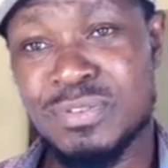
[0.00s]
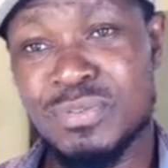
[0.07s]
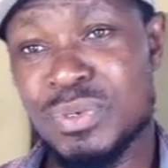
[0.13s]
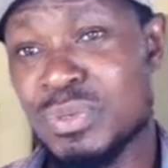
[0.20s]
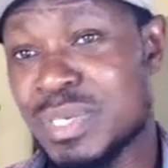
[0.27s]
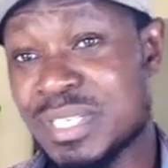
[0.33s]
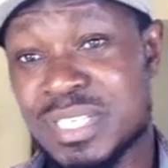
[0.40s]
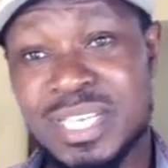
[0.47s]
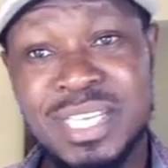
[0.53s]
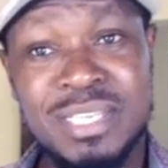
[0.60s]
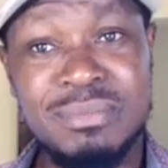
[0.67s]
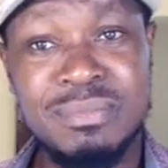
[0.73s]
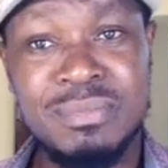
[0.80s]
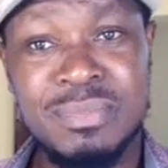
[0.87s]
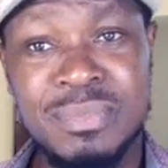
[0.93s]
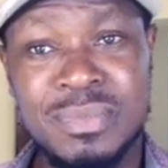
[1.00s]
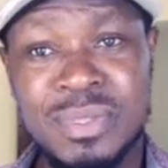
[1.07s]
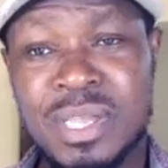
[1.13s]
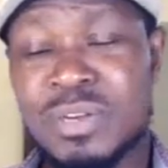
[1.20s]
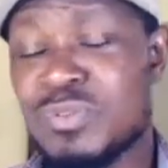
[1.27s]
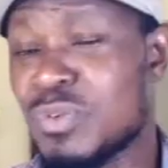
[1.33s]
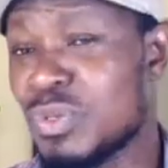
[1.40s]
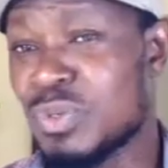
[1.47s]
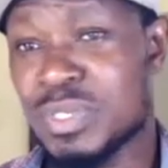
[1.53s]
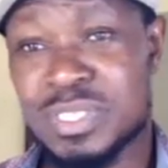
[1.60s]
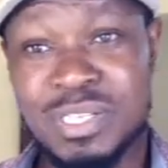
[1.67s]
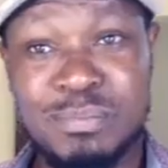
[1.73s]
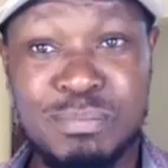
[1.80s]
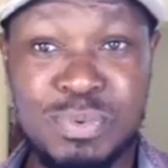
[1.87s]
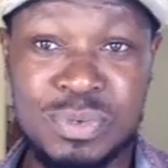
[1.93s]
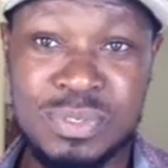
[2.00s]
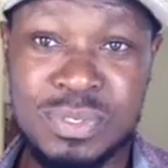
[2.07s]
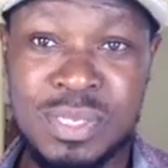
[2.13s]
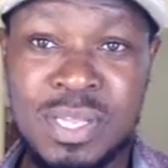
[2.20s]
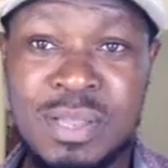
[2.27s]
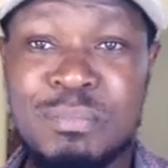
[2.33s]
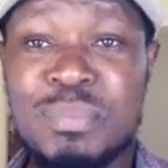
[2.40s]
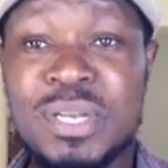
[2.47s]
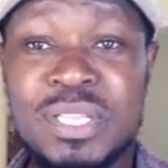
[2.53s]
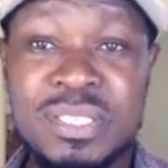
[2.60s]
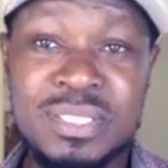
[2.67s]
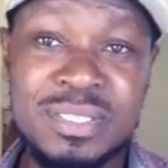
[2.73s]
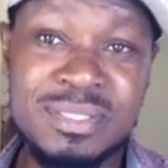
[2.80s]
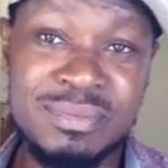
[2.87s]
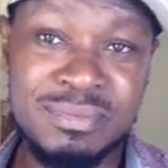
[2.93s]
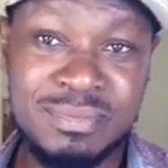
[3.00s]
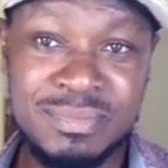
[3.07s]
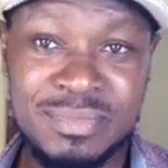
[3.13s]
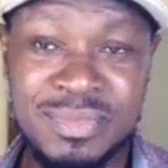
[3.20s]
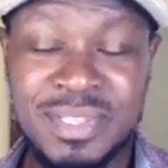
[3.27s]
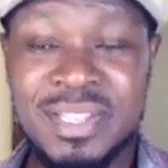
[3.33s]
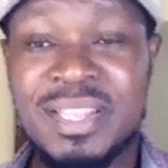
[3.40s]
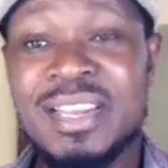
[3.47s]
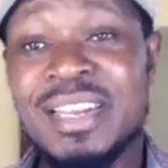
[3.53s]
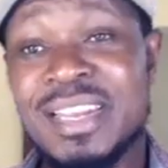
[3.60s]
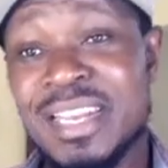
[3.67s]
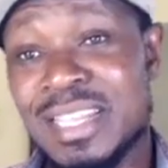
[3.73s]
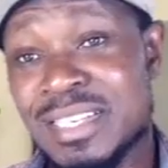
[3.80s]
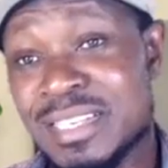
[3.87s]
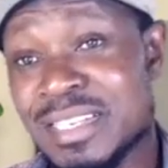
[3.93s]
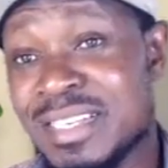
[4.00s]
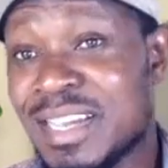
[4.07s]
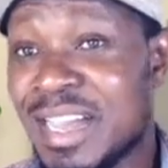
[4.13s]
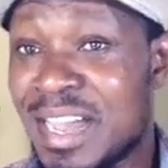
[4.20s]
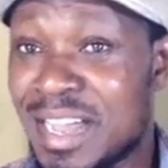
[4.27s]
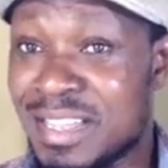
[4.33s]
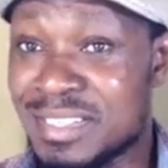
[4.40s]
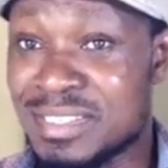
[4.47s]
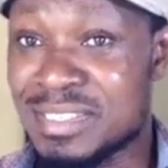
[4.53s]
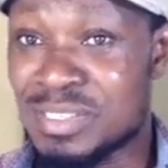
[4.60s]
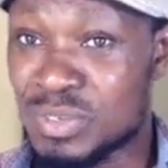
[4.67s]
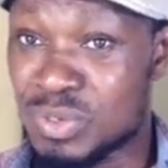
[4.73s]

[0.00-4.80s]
for your time and for your support. Please, let us